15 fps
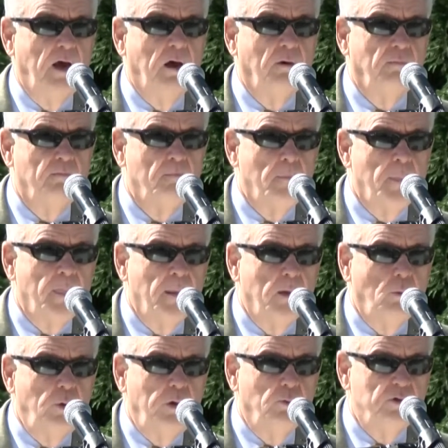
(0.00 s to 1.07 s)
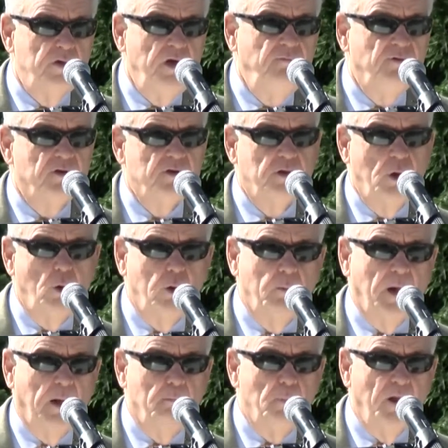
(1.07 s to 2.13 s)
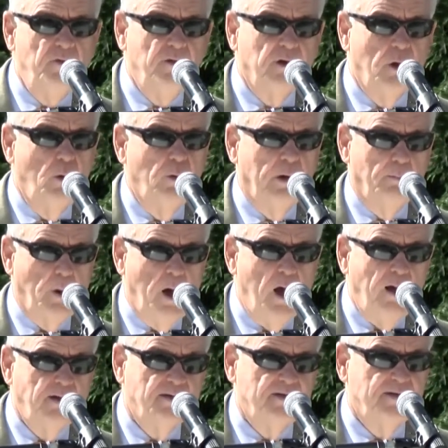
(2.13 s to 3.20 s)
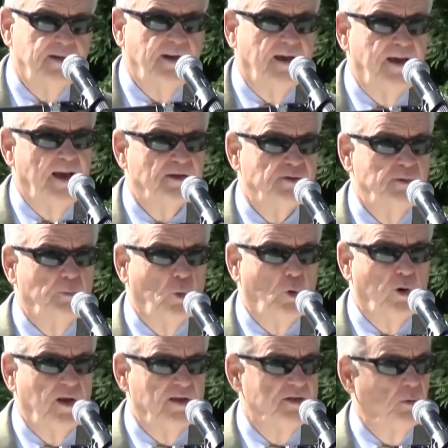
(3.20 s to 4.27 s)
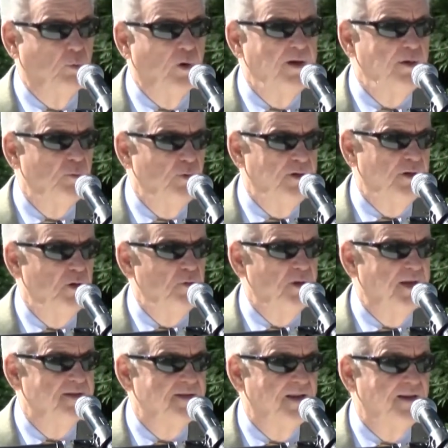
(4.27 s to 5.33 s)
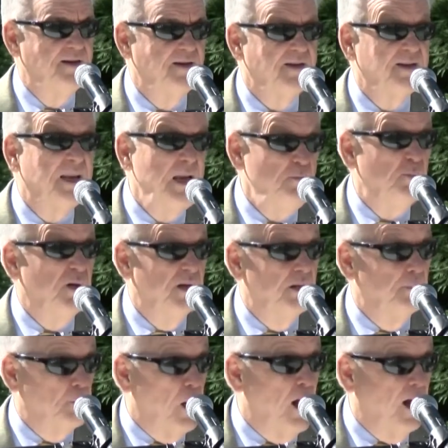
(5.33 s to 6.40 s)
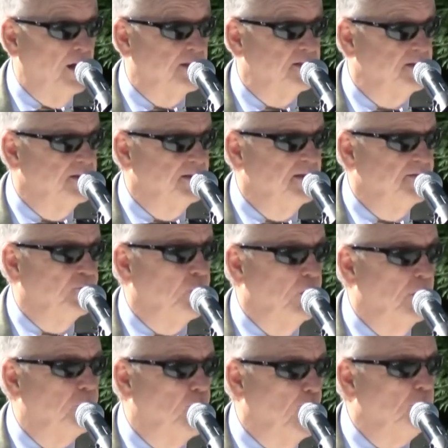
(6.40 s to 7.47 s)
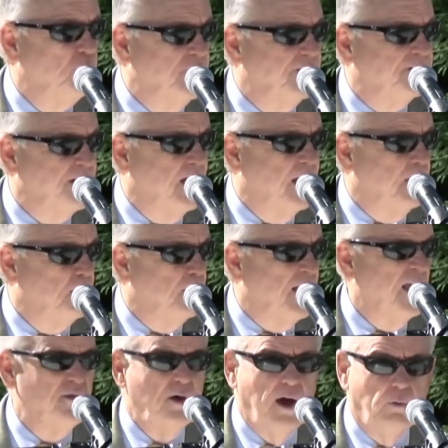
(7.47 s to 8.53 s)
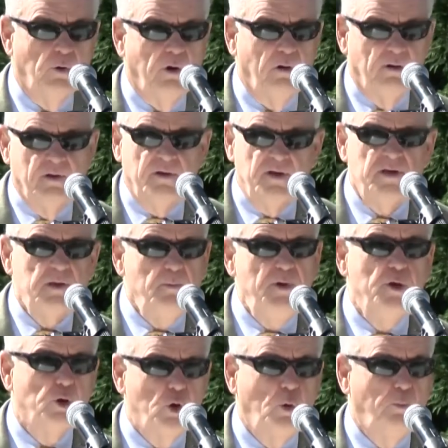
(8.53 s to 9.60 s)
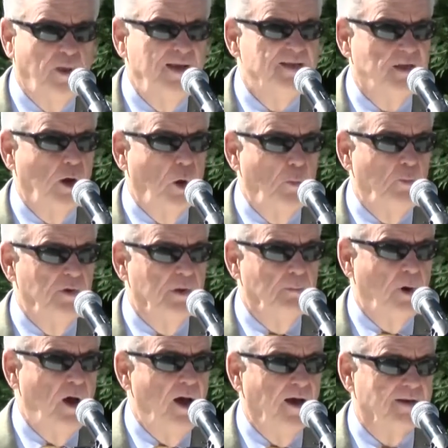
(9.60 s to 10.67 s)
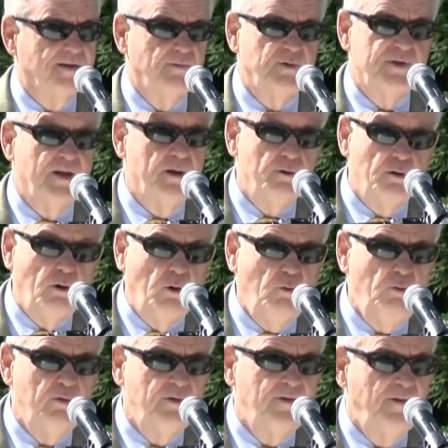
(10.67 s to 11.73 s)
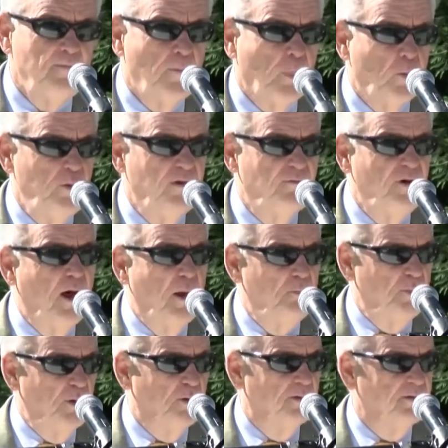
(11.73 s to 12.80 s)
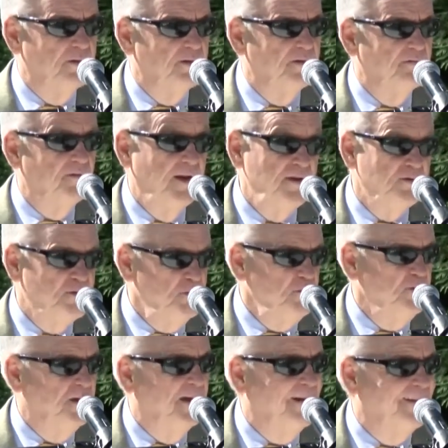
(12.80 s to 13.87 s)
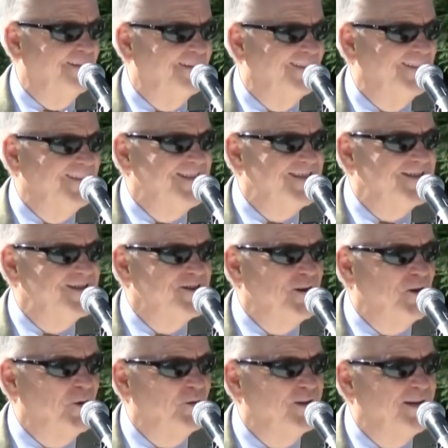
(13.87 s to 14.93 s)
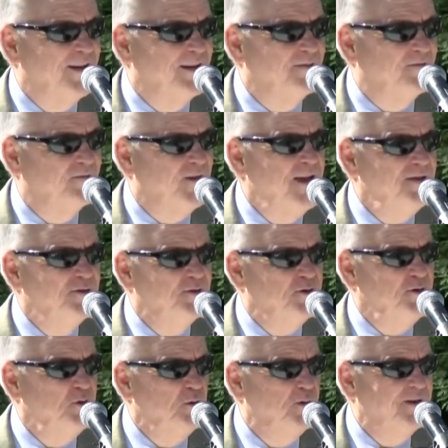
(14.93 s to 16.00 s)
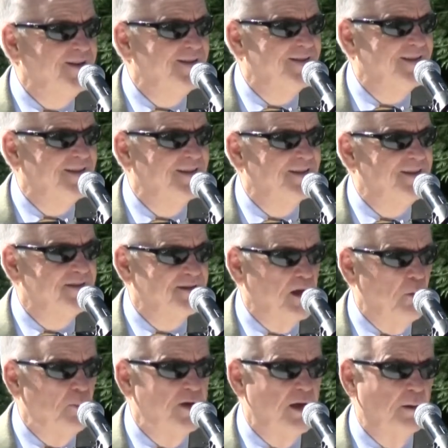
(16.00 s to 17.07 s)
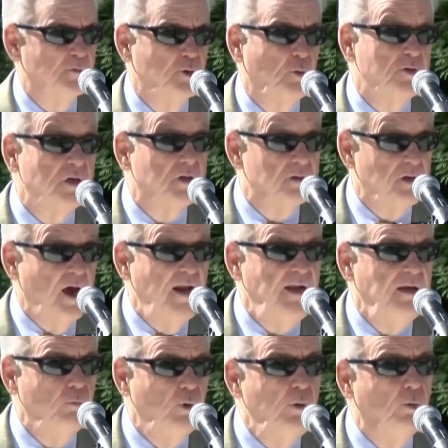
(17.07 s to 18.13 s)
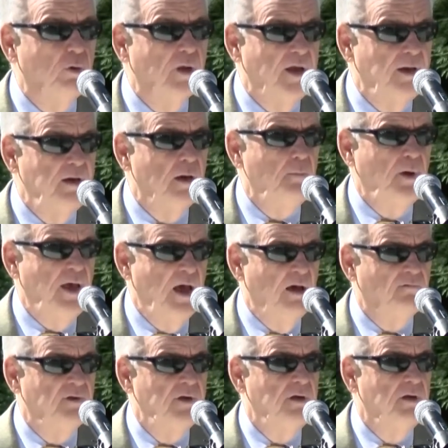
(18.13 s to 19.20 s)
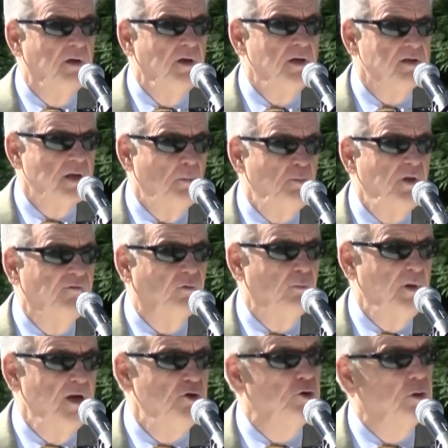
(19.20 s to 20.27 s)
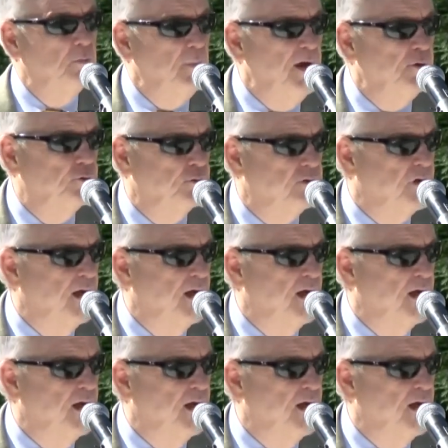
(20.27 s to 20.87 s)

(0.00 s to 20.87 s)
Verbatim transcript: down. We received the stone about a month ago in a box, and I asked the board, I said, what do you would do? And they said, keep it in the box for an appropriate time. I thought, well, this would be a cool place to open the box. And we said, no, we have not built phase two yet. So you know, phase two is, uh, is coming up. So it's exciting. We will end up having something from each of the major